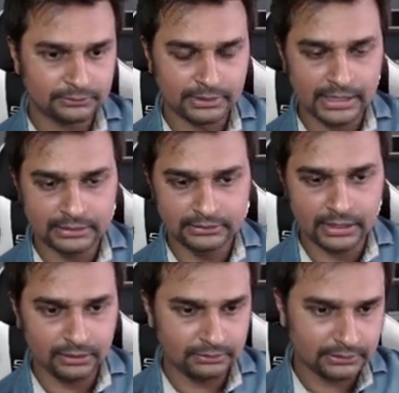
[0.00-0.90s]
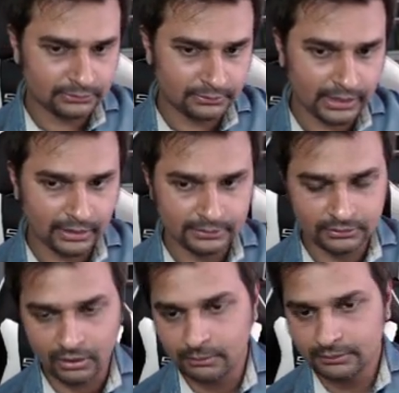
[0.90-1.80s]
strike, that union strike. It's a
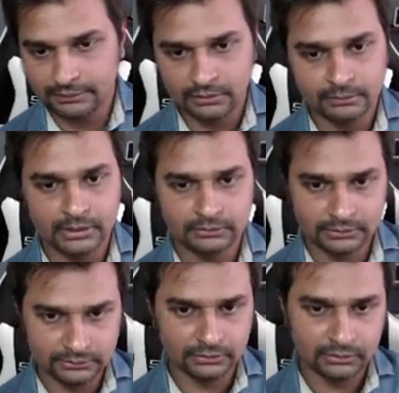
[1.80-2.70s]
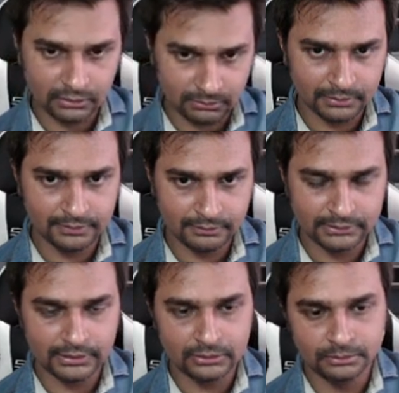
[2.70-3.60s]
common phenomenon. So this is on top of
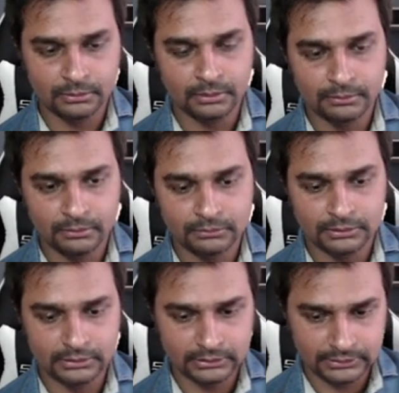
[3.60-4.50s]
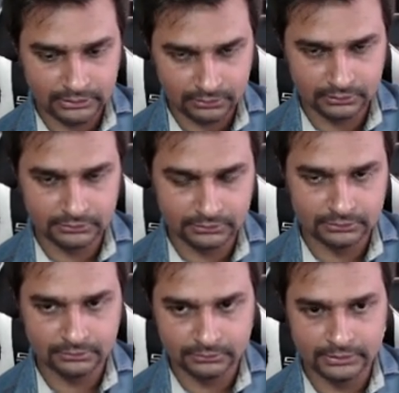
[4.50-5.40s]
everything I spoke about the education
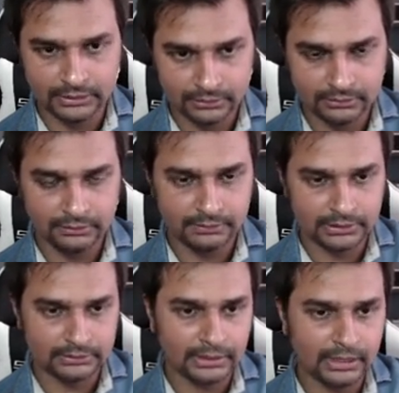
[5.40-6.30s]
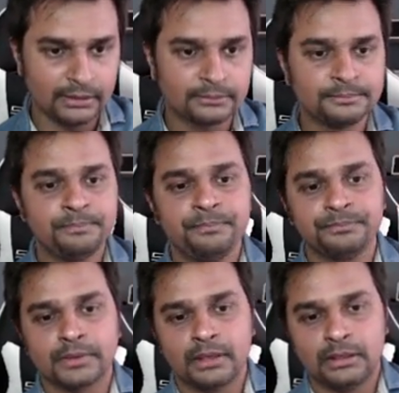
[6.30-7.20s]
system. So I leave it at
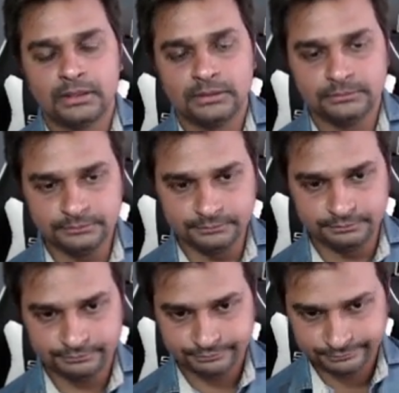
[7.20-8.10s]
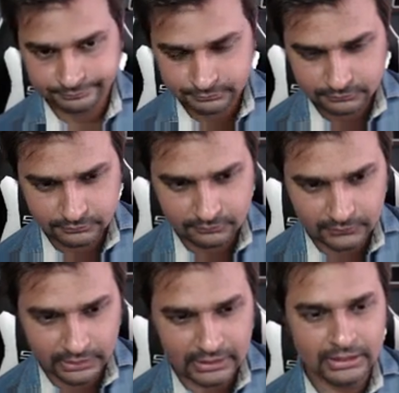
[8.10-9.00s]
that.
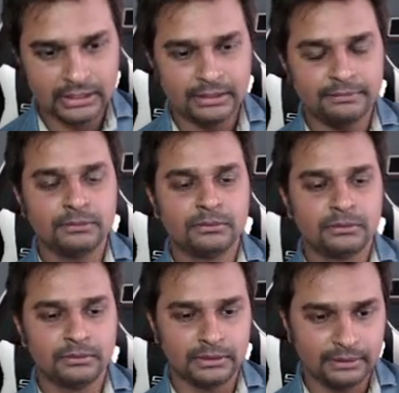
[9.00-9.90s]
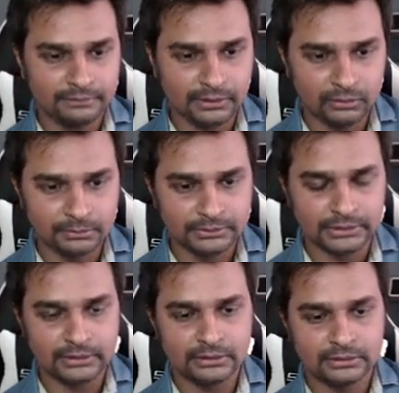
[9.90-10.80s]
If you go to delivery rooms
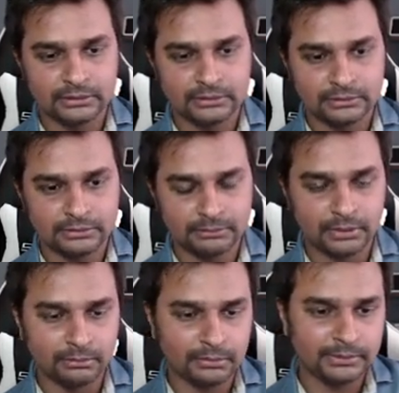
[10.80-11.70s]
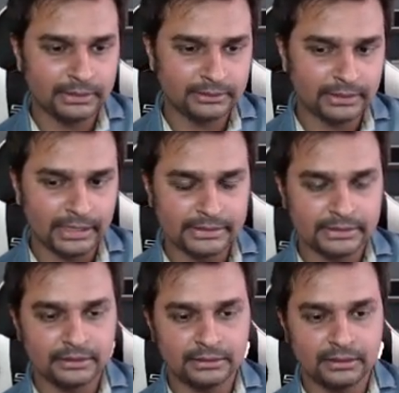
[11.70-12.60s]
here, the problem here in the
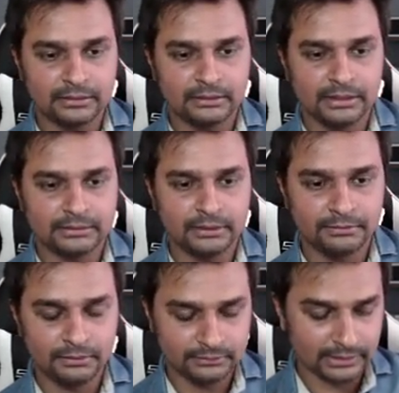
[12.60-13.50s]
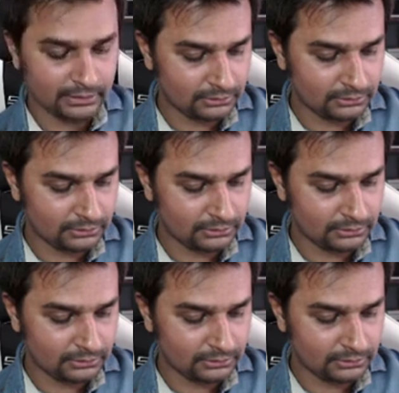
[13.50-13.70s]
healthcare that, let's say if you decide